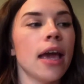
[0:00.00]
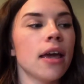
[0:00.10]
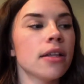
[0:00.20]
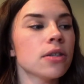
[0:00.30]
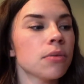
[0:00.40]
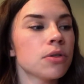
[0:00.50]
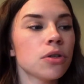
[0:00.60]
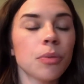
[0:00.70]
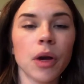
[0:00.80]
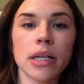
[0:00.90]
And so I'm
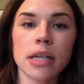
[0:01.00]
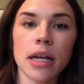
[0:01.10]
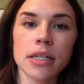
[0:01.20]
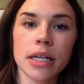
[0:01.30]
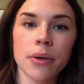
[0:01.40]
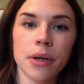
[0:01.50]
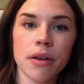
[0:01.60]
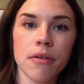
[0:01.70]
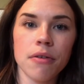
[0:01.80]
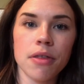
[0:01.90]
super excited to hear what
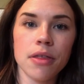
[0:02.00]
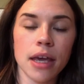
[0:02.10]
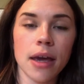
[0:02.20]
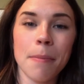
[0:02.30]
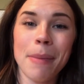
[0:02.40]
you think